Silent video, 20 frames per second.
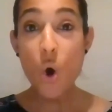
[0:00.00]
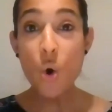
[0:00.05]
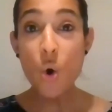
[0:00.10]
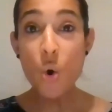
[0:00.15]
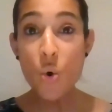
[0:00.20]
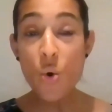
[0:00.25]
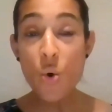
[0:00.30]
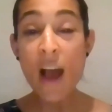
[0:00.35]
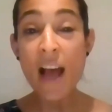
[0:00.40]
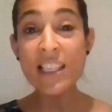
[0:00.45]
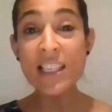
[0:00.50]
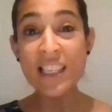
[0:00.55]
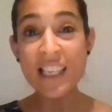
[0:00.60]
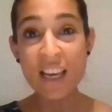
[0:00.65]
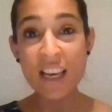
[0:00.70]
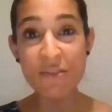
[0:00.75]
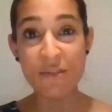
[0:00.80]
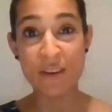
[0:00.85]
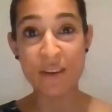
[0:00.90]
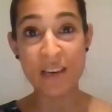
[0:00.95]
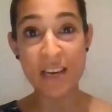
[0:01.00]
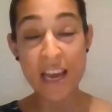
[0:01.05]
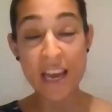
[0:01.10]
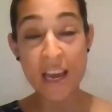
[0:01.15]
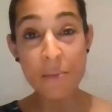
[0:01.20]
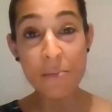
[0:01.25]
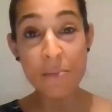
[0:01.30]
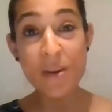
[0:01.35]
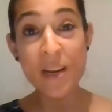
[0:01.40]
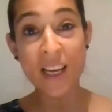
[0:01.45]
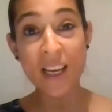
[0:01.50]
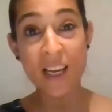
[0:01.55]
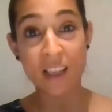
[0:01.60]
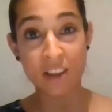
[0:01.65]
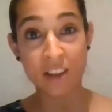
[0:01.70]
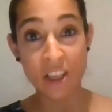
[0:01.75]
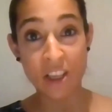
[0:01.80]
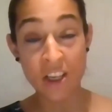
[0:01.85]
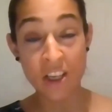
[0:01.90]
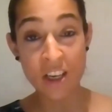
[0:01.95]
who has given Ibn
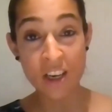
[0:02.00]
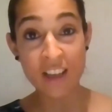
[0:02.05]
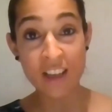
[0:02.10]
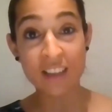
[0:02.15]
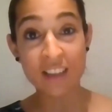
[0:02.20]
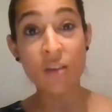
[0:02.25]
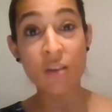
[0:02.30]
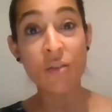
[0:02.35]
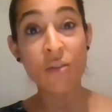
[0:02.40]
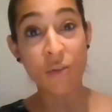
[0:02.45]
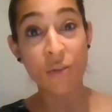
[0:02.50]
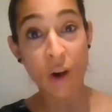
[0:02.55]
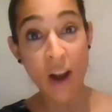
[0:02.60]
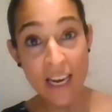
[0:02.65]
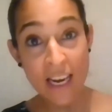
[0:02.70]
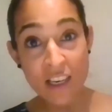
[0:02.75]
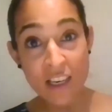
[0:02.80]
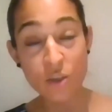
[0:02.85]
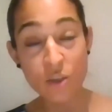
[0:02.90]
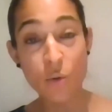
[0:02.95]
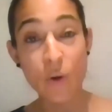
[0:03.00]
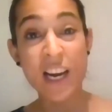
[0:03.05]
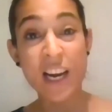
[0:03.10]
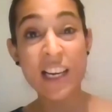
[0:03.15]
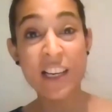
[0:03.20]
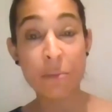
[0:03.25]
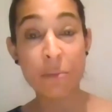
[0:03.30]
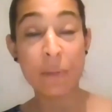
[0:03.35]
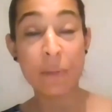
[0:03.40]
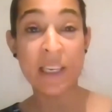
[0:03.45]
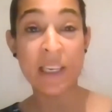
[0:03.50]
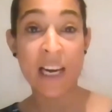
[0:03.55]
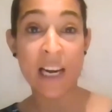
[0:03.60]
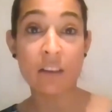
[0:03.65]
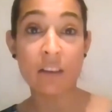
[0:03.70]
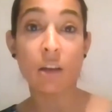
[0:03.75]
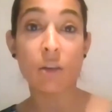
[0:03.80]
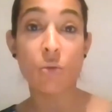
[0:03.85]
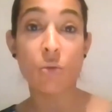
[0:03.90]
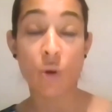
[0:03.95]
Kathir the right to interpret
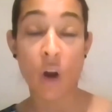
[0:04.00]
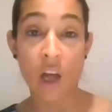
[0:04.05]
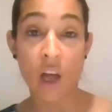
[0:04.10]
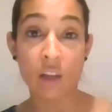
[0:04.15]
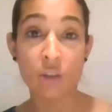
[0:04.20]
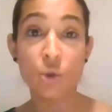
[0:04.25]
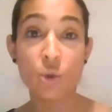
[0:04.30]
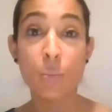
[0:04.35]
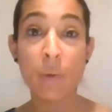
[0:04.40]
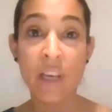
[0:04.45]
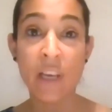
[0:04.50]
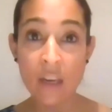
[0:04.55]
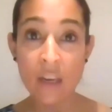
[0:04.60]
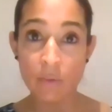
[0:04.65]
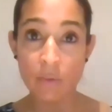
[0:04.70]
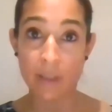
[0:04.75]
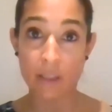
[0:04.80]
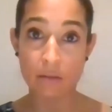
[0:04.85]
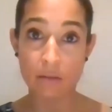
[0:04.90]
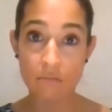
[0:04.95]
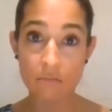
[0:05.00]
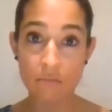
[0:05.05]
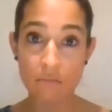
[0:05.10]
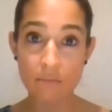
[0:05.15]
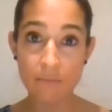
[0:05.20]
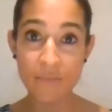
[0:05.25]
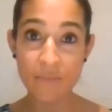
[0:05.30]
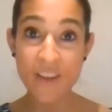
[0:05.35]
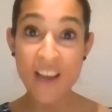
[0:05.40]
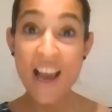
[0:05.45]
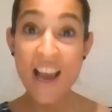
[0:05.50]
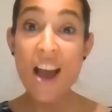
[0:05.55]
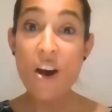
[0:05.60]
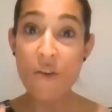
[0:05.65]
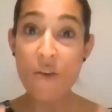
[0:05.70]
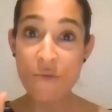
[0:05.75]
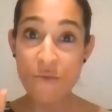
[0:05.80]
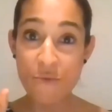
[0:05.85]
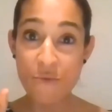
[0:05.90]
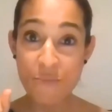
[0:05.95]
the Quran to begin with? Right.
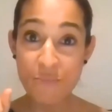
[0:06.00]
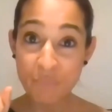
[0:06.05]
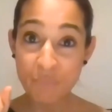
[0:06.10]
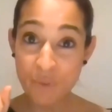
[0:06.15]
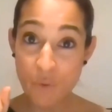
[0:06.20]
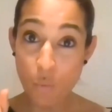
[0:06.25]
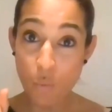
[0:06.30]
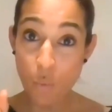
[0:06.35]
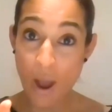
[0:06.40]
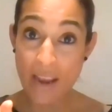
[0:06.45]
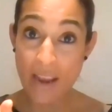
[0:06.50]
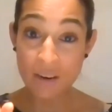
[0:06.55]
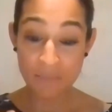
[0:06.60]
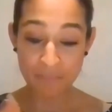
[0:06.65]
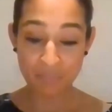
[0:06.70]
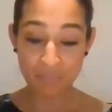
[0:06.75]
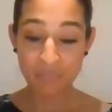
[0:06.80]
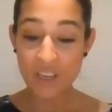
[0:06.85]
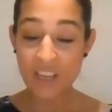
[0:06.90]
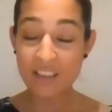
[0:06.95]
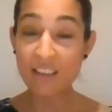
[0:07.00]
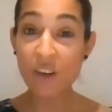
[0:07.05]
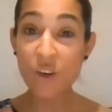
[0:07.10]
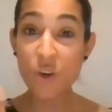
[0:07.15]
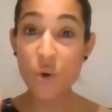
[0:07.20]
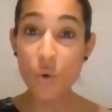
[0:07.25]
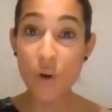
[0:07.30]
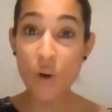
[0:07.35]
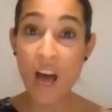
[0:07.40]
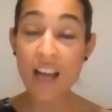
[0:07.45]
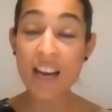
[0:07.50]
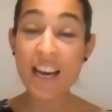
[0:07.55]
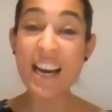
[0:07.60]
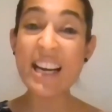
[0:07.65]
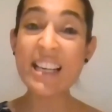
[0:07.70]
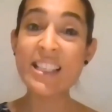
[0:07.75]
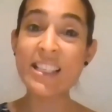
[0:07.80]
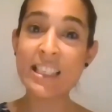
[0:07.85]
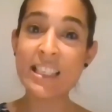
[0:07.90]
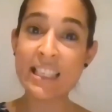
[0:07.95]
When the Quran
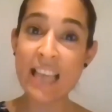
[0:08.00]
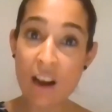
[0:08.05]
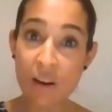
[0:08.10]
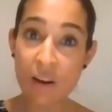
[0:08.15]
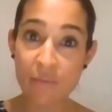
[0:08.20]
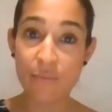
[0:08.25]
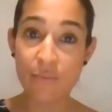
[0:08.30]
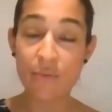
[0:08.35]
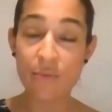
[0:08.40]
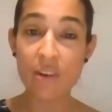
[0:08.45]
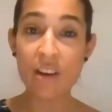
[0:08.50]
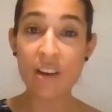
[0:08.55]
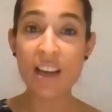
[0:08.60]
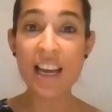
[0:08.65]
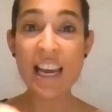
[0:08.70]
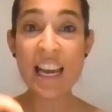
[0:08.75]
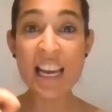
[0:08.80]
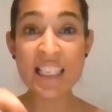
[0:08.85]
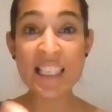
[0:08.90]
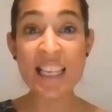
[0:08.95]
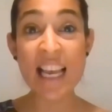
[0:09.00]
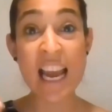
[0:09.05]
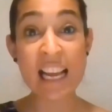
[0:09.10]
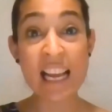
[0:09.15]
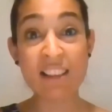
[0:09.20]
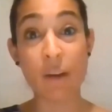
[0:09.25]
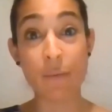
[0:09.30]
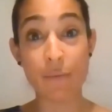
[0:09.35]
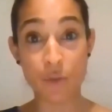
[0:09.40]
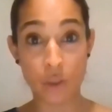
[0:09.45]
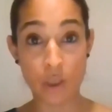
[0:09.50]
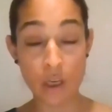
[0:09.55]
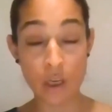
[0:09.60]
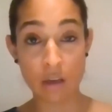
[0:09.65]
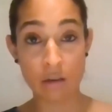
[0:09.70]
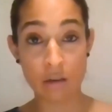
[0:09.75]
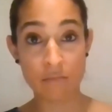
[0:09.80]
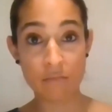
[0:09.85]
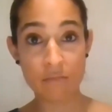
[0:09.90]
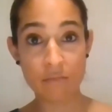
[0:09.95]
itself is a
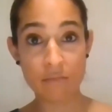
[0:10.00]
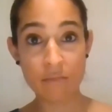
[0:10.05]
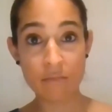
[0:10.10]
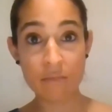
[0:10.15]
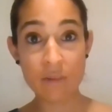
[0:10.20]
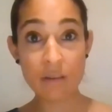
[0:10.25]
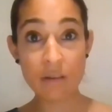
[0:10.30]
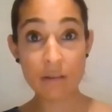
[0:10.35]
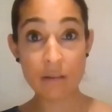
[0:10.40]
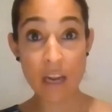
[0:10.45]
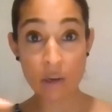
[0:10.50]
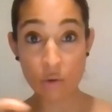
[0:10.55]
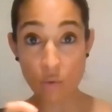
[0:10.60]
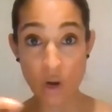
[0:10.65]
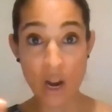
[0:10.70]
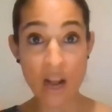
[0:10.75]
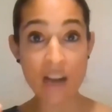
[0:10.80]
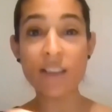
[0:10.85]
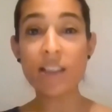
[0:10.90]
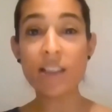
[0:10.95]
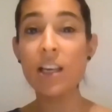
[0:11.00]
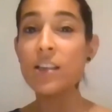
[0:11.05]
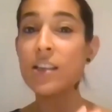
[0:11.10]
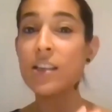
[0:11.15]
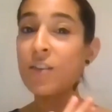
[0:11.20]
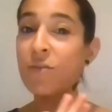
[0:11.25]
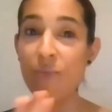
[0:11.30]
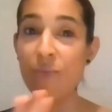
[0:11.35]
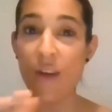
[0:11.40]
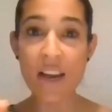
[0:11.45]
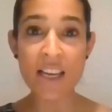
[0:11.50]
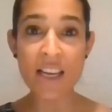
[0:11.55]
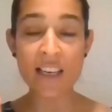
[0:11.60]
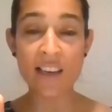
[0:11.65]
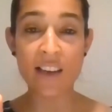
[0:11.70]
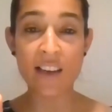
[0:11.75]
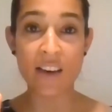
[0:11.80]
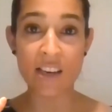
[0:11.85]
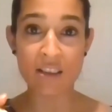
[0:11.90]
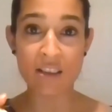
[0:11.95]
tafsir. The Quran says it very
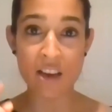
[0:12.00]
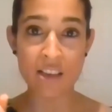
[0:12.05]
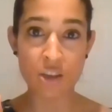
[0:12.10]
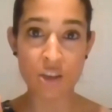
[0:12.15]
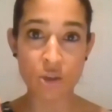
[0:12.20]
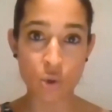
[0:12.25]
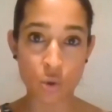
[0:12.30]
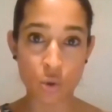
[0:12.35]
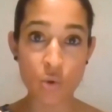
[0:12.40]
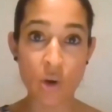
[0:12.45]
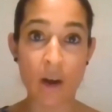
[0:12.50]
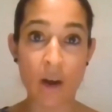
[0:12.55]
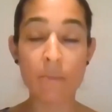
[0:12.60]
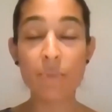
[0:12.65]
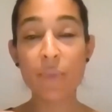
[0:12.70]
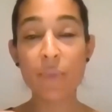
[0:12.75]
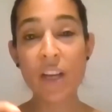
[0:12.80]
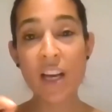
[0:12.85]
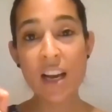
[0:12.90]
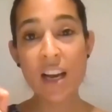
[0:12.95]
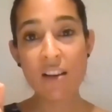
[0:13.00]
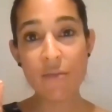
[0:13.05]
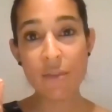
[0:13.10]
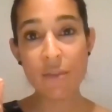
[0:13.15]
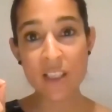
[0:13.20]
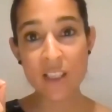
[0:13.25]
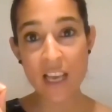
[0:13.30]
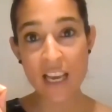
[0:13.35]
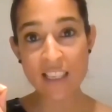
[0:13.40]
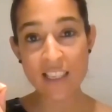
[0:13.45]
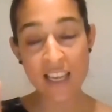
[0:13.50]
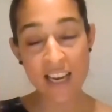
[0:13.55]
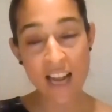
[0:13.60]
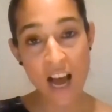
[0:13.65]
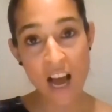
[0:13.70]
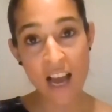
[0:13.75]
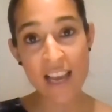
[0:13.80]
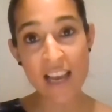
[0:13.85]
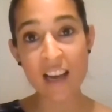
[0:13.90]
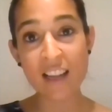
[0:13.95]
clearly. There's a surah which says an
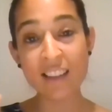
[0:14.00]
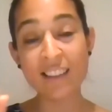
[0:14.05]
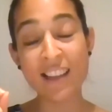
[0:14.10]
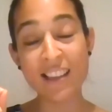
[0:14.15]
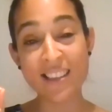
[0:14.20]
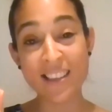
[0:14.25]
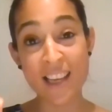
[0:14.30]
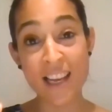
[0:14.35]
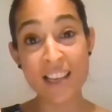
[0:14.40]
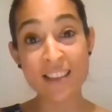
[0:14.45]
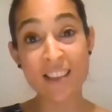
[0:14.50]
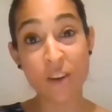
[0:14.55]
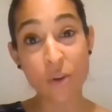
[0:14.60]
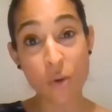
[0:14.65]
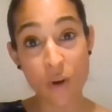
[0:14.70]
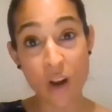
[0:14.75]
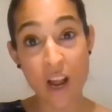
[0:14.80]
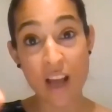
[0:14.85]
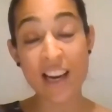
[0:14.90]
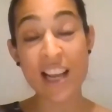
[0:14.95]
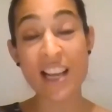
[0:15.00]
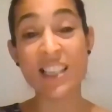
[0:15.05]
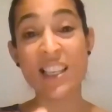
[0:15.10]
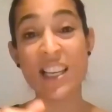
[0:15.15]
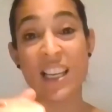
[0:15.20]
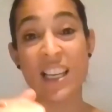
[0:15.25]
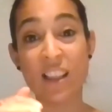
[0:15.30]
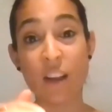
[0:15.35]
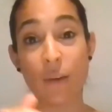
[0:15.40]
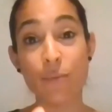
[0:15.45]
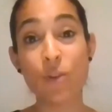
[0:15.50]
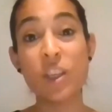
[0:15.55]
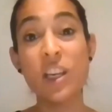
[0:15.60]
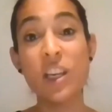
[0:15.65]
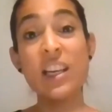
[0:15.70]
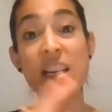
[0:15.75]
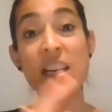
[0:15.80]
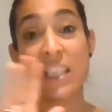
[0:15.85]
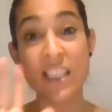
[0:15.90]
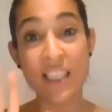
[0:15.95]
ayah that says the Quran is in
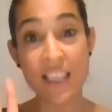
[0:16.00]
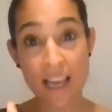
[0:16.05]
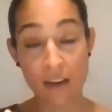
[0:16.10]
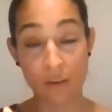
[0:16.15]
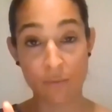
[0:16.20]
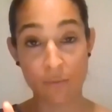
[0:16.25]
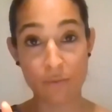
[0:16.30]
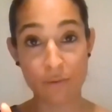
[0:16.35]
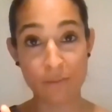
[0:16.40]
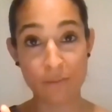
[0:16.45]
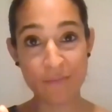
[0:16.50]
tafsir itself.